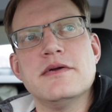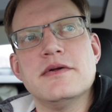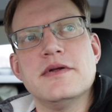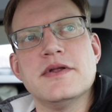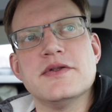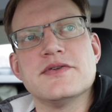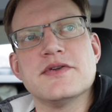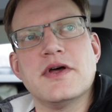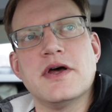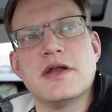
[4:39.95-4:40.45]

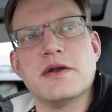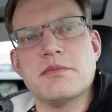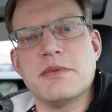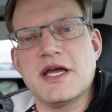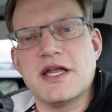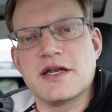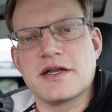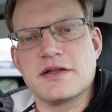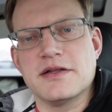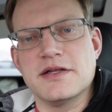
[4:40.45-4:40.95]
it's
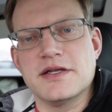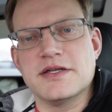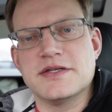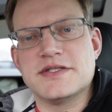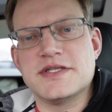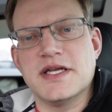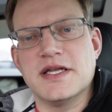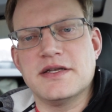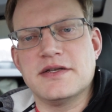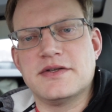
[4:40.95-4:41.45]
automatically
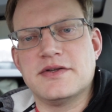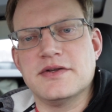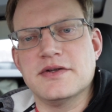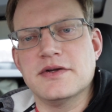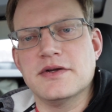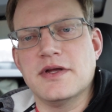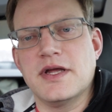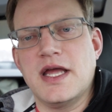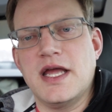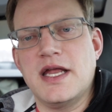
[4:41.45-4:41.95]
set
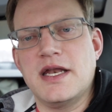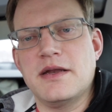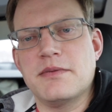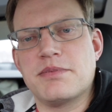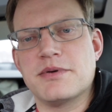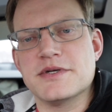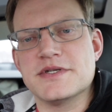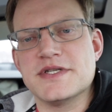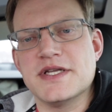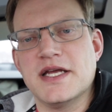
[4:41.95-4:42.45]
to
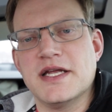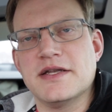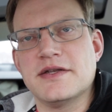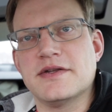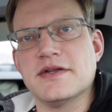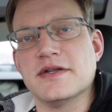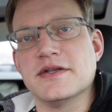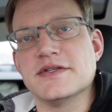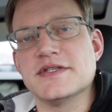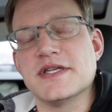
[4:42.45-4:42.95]

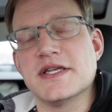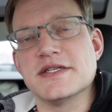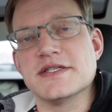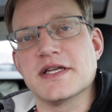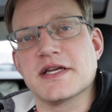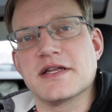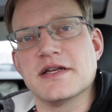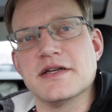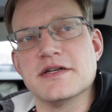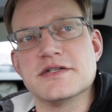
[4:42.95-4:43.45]
80% and
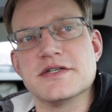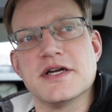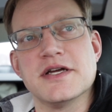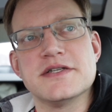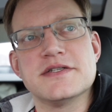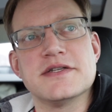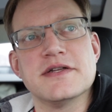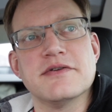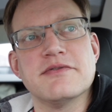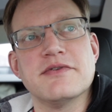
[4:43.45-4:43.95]
says I can
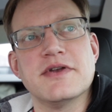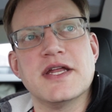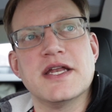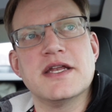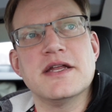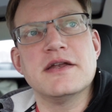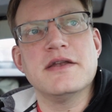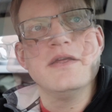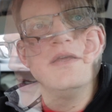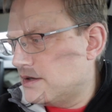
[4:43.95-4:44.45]
adjust if
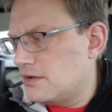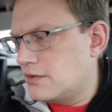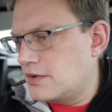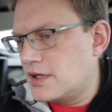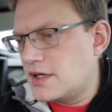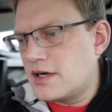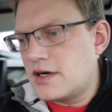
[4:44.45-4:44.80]
needed. We